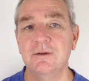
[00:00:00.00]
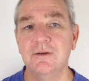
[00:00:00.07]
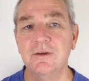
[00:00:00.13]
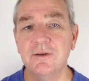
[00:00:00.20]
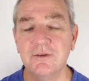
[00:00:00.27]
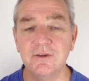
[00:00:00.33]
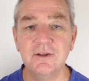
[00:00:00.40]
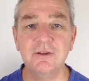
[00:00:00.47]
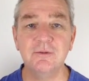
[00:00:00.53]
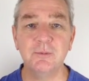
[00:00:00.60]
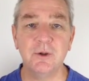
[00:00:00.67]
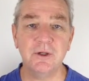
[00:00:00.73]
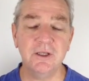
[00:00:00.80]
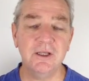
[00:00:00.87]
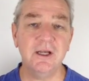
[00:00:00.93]
disease
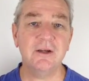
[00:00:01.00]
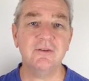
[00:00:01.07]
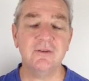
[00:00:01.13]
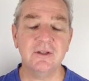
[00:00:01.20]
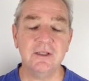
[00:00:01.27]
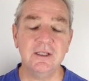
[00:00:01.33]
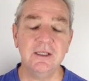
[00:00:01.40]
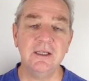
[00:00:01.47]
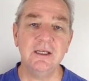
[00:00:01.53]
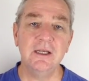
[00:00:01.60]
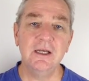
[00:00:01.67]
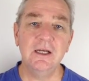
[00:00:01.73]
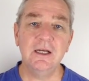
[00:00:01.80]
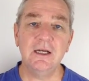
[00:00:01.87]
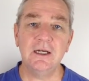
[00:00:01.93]
body actually,
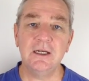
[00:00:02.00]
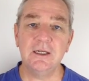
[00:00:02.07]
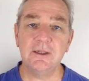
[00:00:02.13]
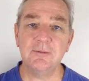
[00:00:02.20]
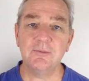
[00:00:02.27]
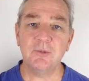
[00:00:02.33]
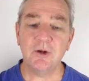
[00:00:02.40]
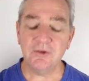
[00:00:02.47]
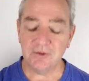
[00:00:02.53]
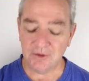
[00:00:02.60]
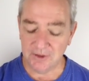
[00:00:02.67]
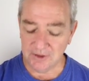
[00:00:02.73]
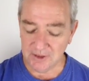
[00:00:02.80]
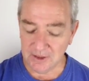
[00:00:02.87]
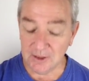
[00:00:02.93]

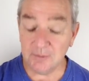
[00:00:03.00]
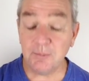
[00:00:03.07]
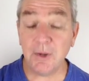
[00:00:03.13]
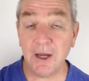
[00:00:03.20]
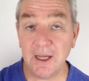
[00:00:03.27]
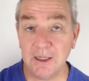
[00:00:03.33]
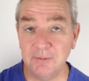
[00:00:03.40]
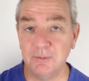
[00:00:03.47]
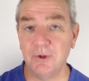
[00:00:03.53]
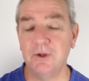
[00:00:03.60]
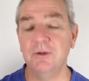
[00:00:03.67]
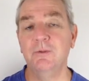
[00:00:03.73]
the pain body,